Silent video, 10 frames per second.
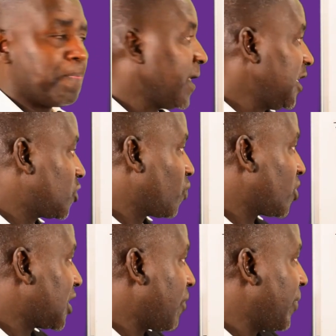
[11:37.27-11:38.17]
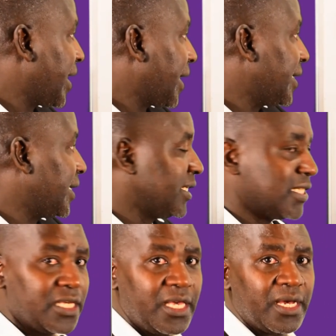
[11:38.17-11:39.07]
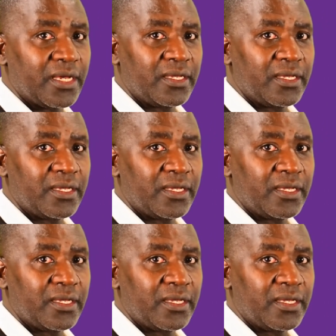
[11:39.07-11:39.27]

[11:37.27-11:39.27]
is what now we are calculating here.